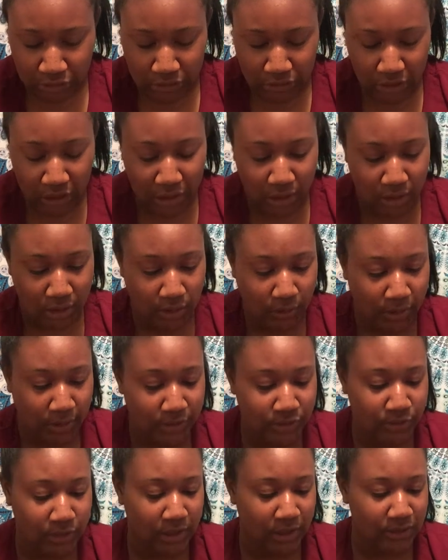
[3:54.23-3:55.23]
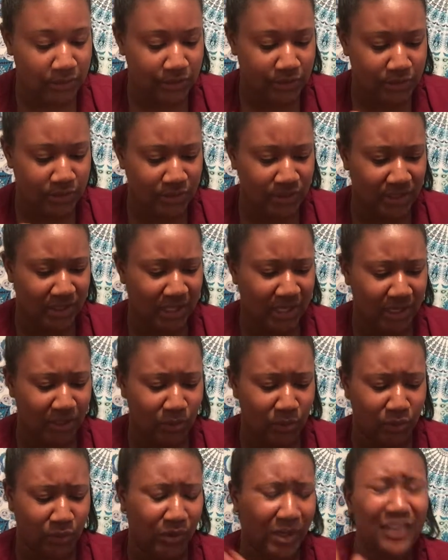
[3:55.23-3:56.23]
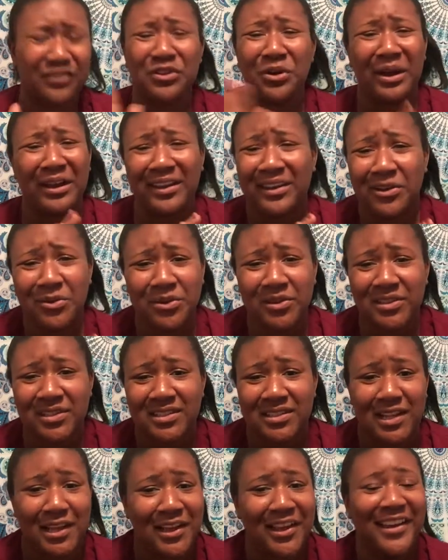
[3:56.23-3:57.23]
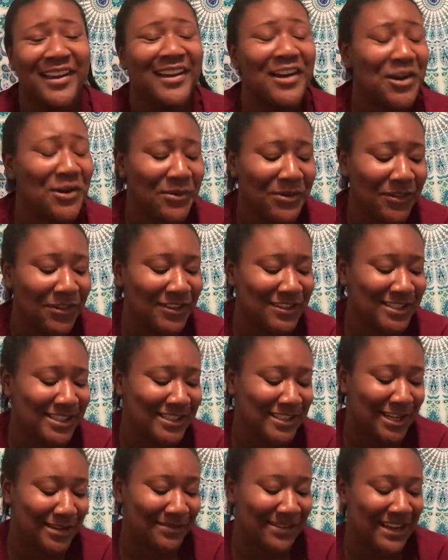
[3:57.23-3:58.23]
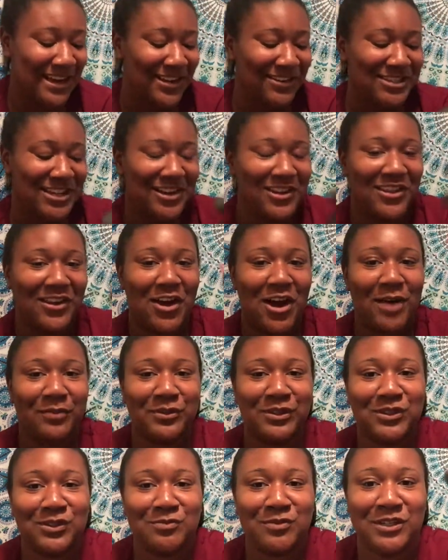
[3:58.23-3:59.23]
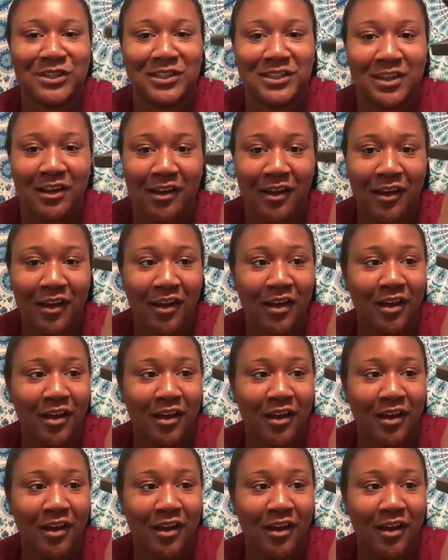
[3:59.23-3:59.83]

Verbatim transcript: Yeah, okay, so I guess this is a candle holder. I have no idea what this what this is. Let me know down in the comments. But uh